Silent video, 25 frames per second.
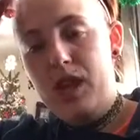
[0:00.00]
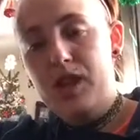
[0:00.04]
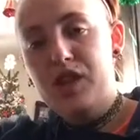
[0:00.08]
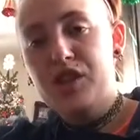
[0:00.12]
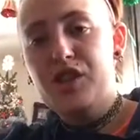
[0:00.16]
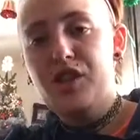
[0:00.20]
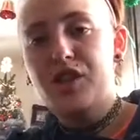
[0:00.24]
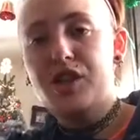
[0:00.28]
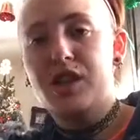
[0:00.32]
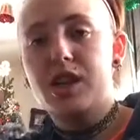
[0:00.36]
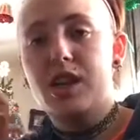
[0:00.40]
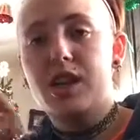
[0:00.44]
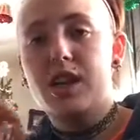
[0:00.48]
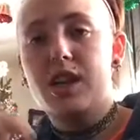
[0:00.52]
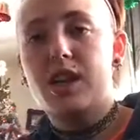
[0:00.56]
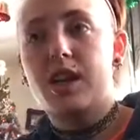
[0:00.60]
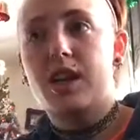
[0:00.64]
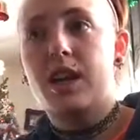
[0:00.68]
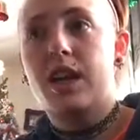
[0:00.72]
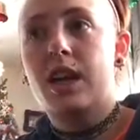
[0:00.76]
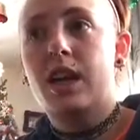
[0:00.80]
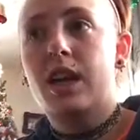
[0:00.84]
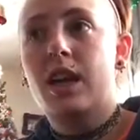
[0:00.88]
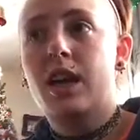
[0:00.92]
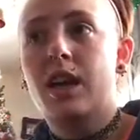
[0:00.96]

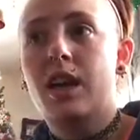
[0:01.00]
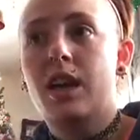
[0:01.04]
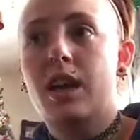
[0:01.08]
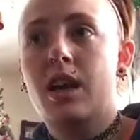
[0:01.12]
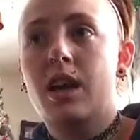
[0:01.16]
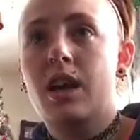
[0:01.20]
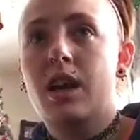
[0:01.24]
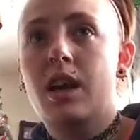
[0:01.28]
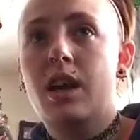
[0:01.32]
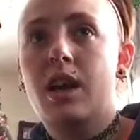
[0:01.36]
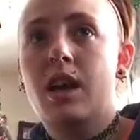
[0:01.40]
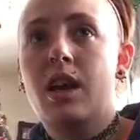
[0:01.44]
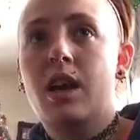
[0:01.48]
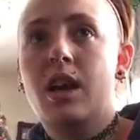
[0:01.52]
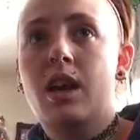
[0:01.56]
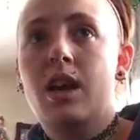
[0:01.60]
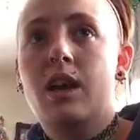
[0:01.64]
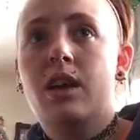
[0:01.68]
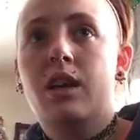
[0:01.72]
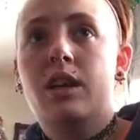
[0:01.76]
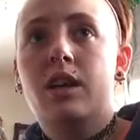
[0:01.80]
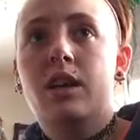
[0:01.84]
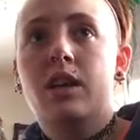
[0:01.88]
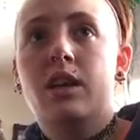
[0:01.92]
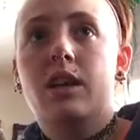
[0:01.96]
She
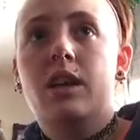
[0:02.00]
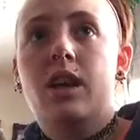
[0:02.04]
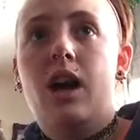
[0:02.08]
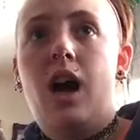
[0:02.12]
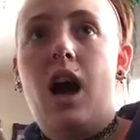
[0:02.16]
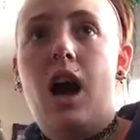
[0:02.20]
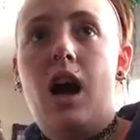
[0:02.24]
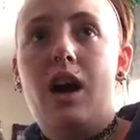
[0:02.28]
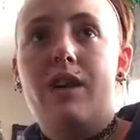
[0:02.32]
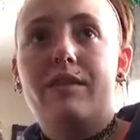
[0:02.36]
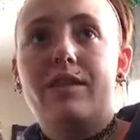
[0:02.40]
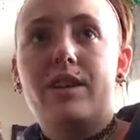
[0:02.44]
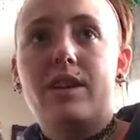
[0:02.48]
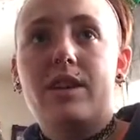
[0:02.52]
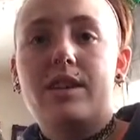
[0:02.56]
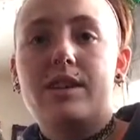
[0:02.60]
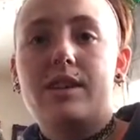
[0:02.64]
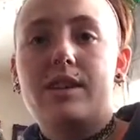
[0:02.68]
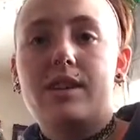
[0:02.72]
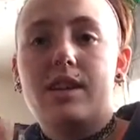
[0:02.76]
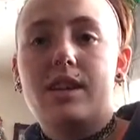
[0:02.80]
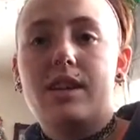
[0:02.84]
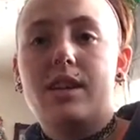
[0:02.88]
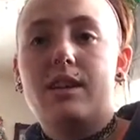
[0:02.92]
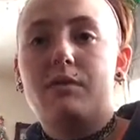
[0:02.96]

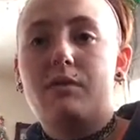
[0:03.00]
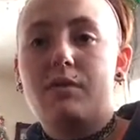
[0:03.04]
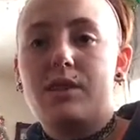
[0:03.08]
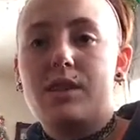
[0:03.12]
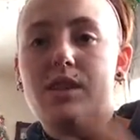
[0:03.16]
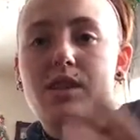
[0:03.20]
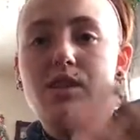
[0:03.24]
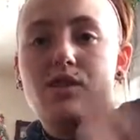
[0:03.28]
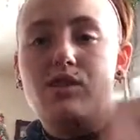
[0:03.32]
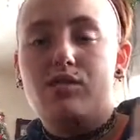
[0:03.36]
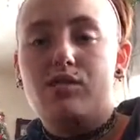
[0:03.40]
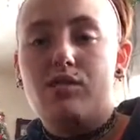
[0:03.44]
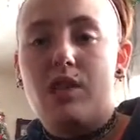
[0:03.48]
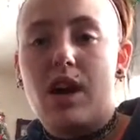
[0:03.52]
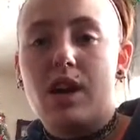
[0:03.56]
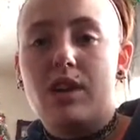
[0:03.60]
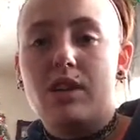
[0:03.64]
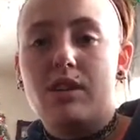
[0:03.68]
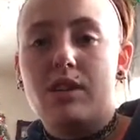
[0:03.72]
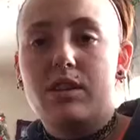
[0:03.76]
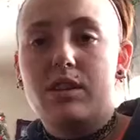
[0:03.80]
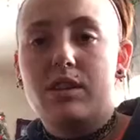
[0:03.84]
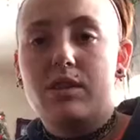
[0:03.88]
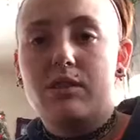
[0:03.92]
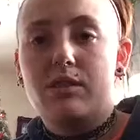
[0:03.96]
obviously was
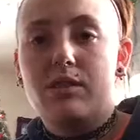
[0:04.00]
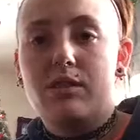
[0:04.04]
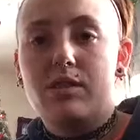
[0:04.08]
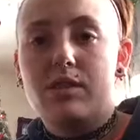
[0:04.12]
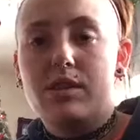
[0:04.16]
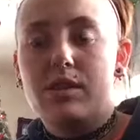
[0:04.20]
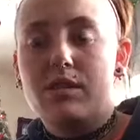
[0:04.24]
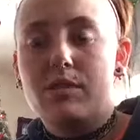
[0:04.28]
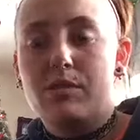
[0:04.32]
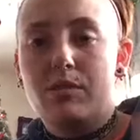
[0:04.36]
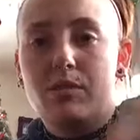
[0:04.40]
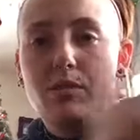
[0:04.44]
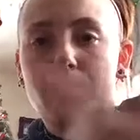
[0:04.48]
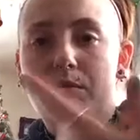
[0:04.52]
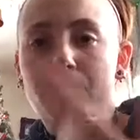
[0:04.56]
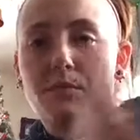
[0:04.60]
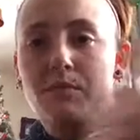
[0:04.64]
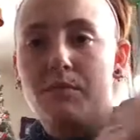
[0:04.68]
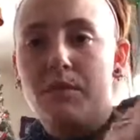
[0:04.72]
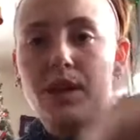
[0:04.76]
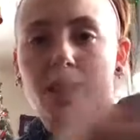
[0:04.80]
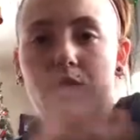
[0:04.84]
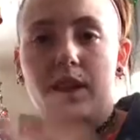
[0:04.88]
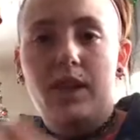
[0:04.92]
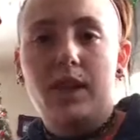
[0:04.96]
distracted. There was,
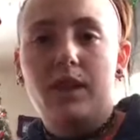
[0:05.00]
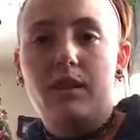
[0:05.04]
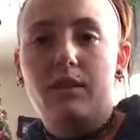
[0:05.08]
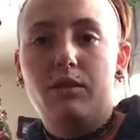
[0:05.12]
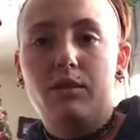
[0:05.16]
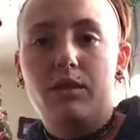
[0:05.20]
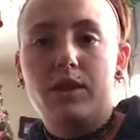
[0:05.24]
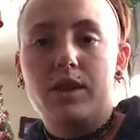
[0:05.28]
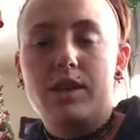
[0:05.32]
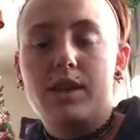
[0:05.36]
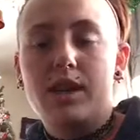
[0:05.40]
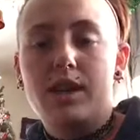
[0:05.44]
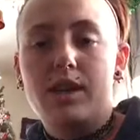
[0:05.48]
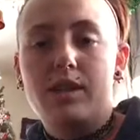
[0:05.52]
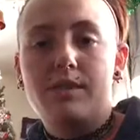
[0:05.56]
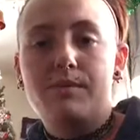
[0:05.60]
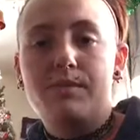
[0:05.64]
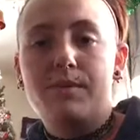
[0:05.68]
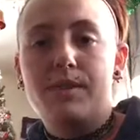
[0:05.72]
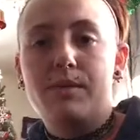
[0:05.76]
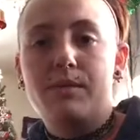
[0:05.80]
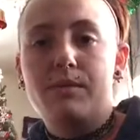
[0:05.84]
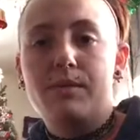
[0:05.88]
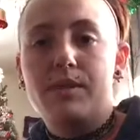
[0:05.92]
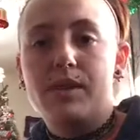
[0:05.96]
my landlord's
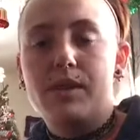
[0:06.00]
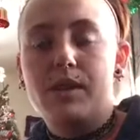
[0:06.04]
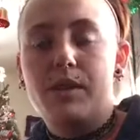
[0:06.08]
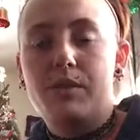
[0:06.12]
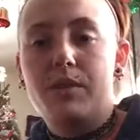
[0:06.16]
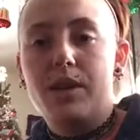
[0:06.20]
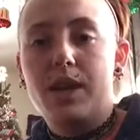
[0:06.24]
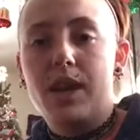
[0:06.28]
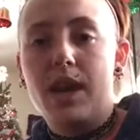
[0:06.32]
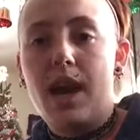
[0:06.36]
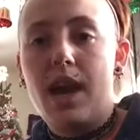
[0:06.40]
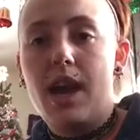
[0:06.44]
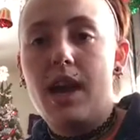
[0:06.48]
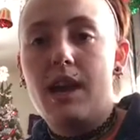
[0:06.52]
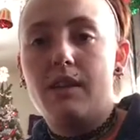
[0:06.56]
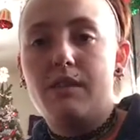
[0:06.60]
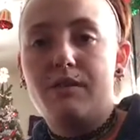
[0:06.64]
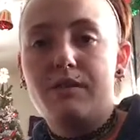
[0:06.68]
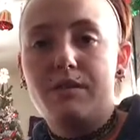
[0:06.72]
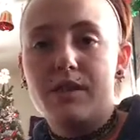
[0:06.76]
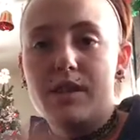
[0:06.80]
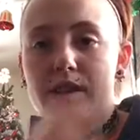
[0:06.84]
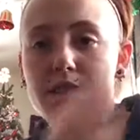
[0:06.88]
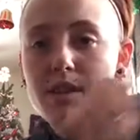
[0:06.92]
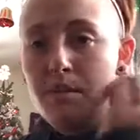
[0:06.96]
husband was loading hay
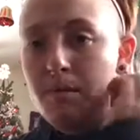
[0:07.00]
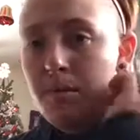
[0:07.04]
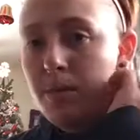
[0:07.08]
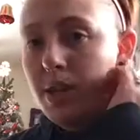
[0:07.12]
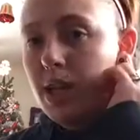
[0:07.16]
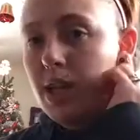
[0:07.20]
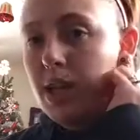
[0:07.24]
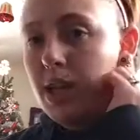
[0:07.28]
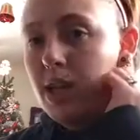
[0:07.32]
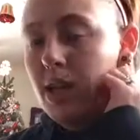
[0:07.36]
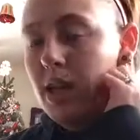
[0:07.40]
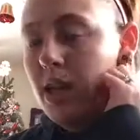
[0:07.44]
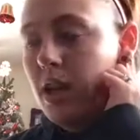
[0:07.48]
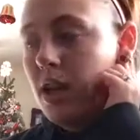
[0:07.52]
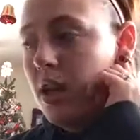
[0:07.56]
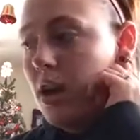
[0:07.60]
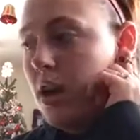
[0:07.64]
for somebody.